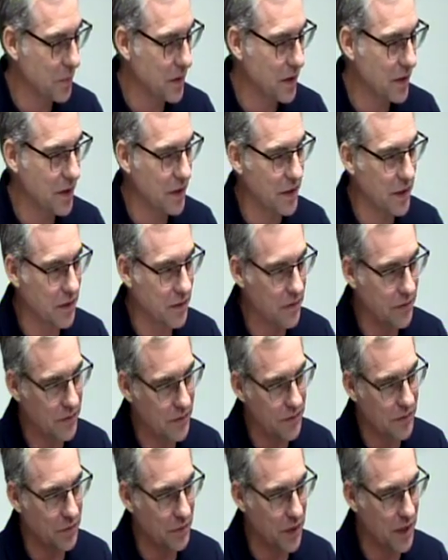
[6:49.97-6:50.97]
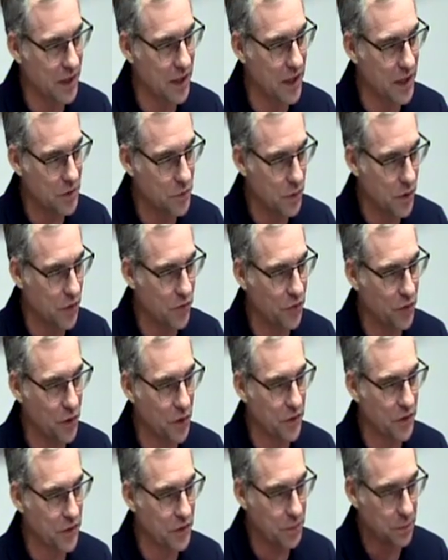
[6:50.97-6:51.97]
But then realize we're
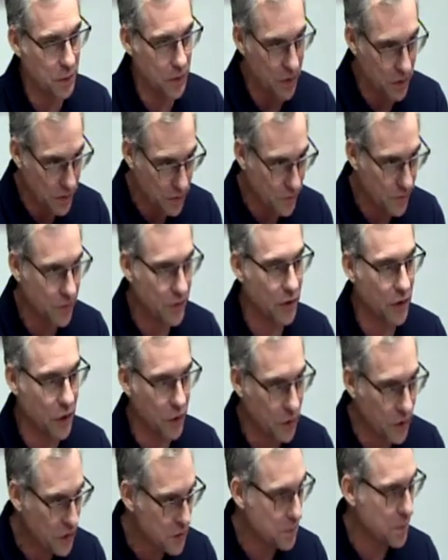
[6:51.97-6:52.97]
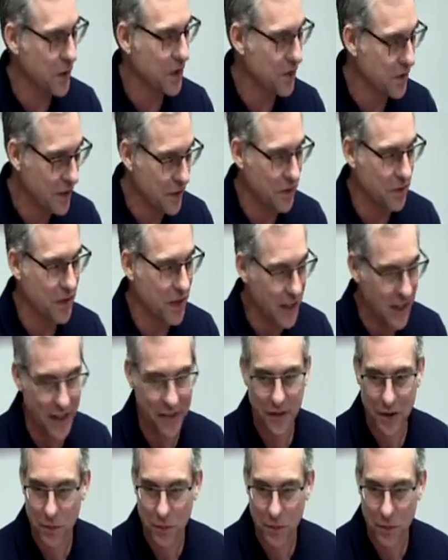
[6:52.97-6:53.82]
full of the Spirit of the Holy Spirit, and they're not.